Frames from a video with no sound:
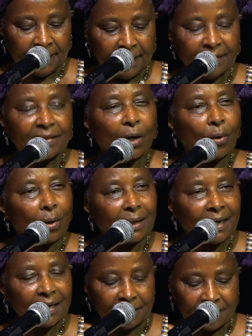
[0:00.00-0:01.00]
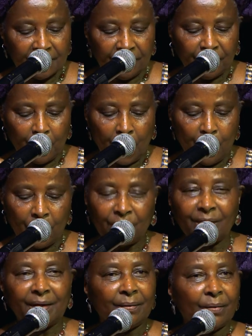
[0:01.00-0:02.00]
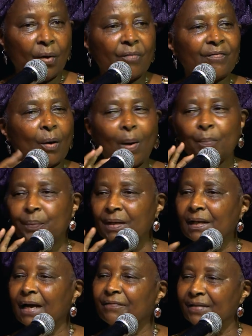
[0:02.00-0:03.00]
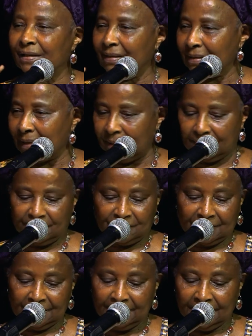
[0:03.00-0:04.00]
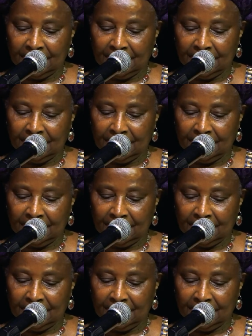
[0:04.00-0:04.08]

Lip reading: in the collective memory of our beloved country.